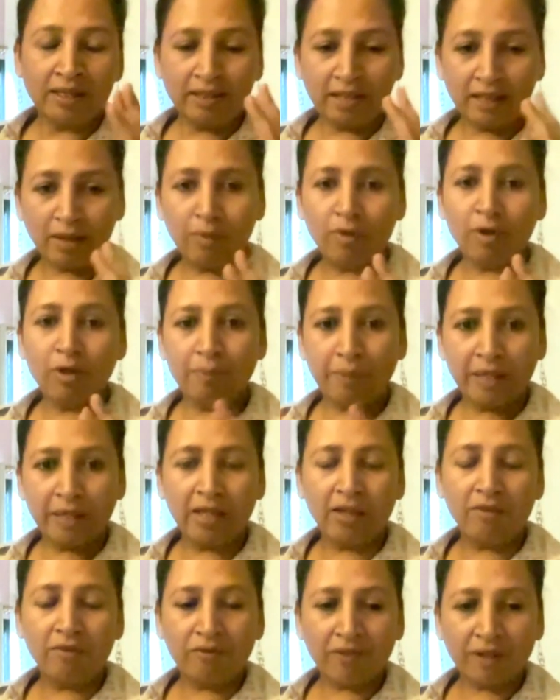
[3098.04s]
There would
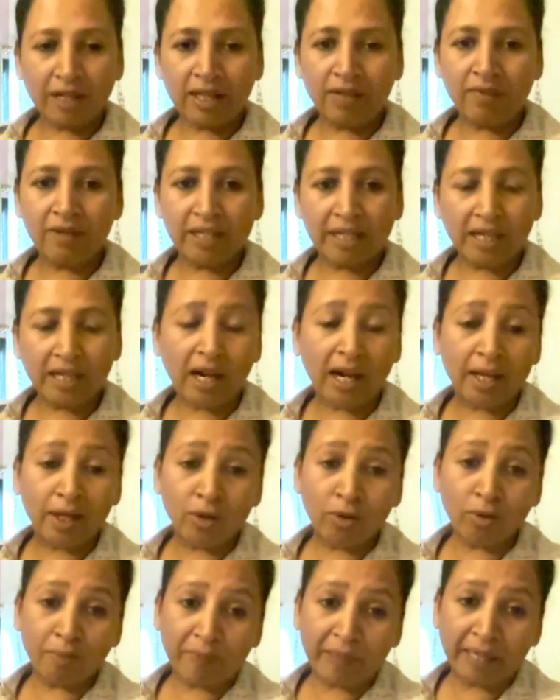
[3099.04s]
be very, very
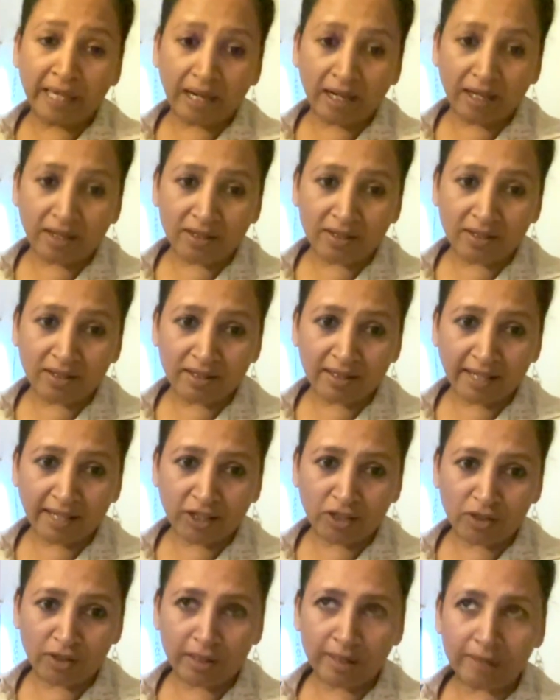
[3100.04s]
eye opening answers
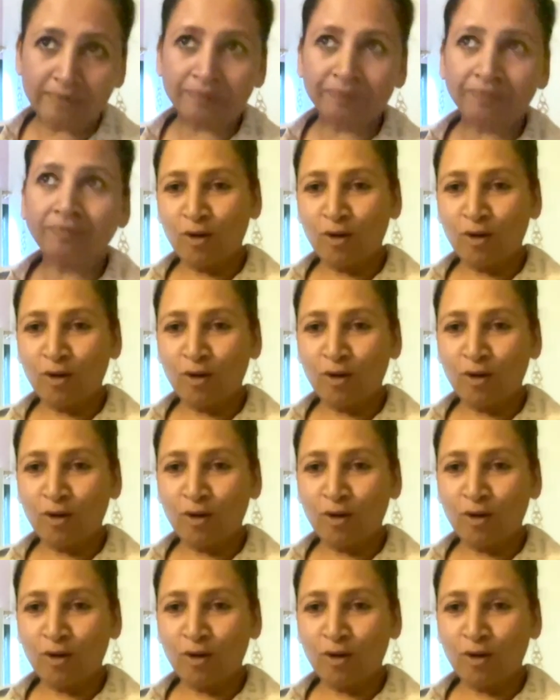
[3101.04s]
actually.